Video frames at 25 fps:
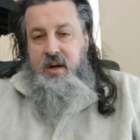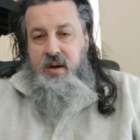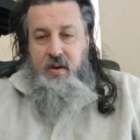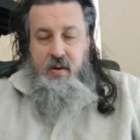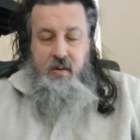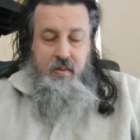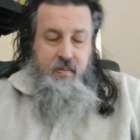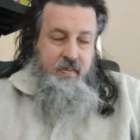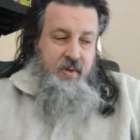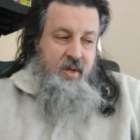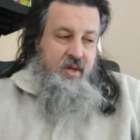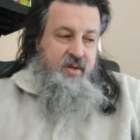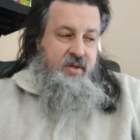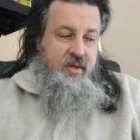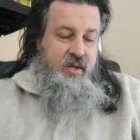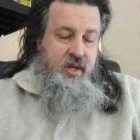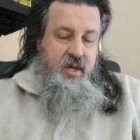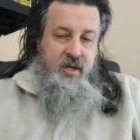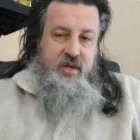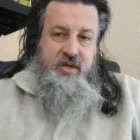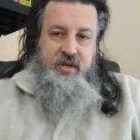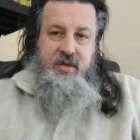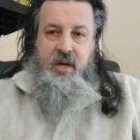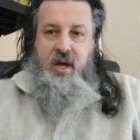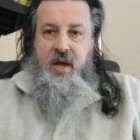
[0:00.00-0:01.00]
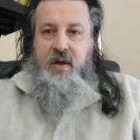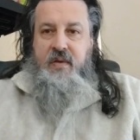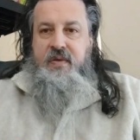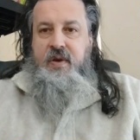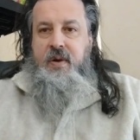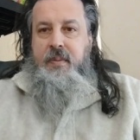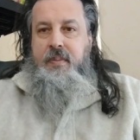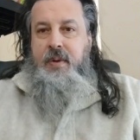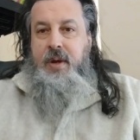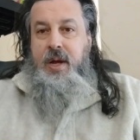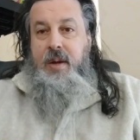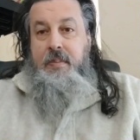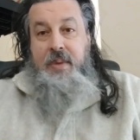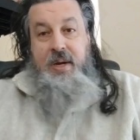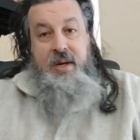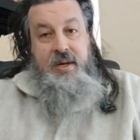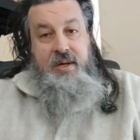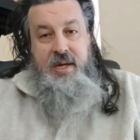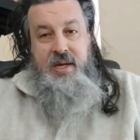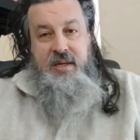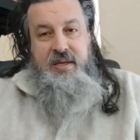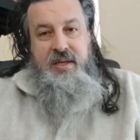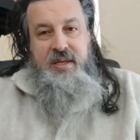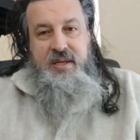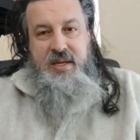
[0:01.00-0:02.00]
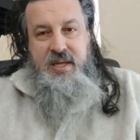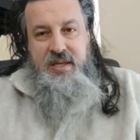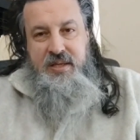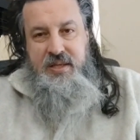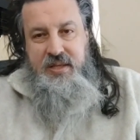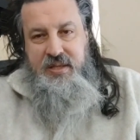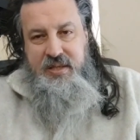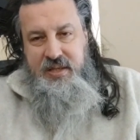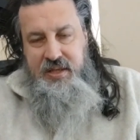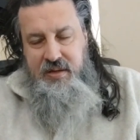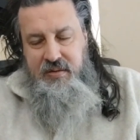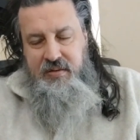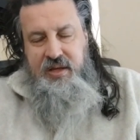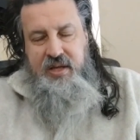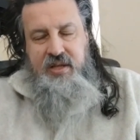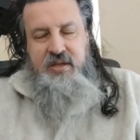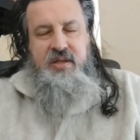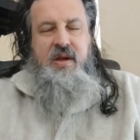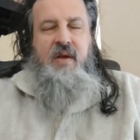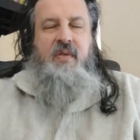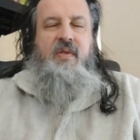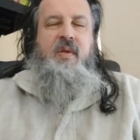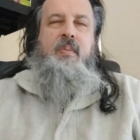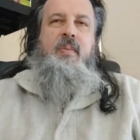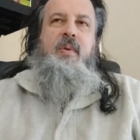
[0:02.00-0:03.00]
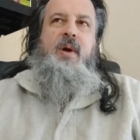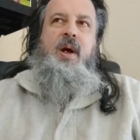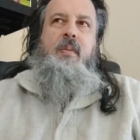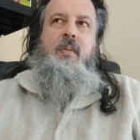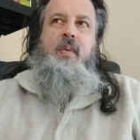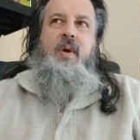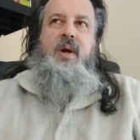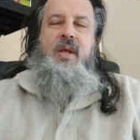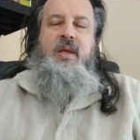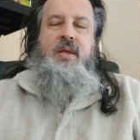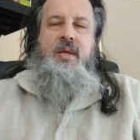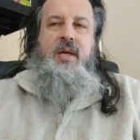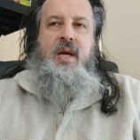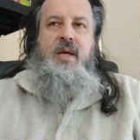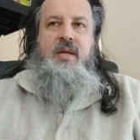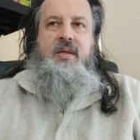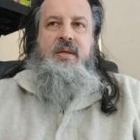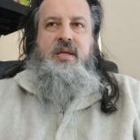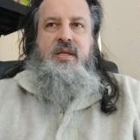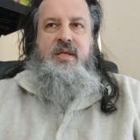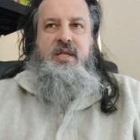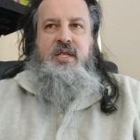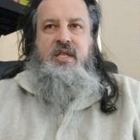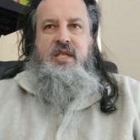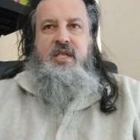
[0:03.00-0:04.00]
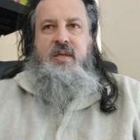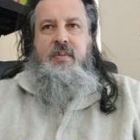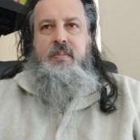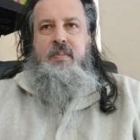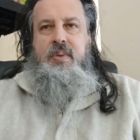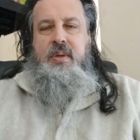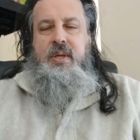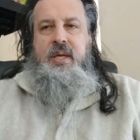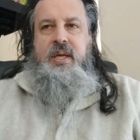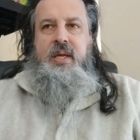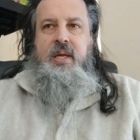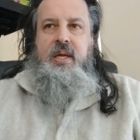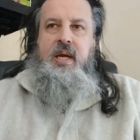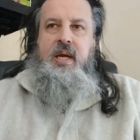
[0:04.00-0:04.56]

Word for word: oh, it's going to solve your problem. But it doesn't necessarily solve the problem. What it does, it just simply